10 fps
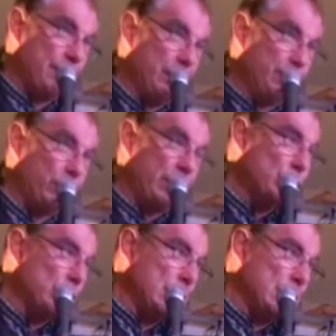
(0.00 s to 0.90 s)

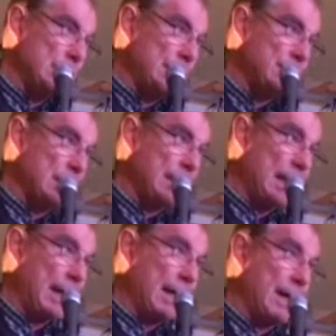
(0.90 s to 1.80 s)
influential in the sense that
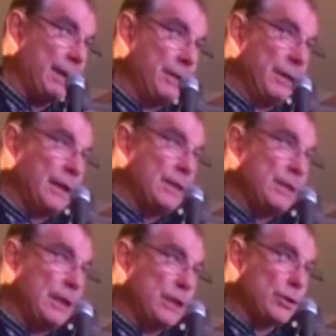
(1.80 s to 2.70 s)
they are
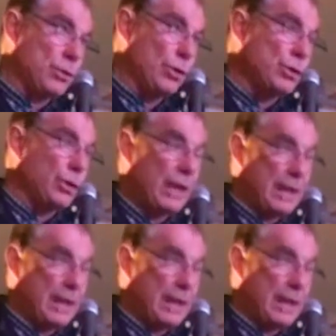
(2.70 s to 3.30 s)
seen as crucial,